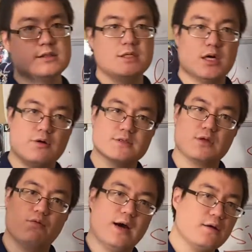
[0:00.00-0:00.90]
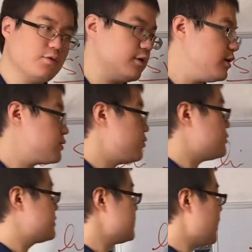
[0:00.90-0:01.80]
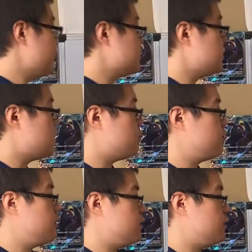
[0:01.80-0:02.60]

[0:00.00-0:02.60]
0 is the y-coordinate, so sine of 0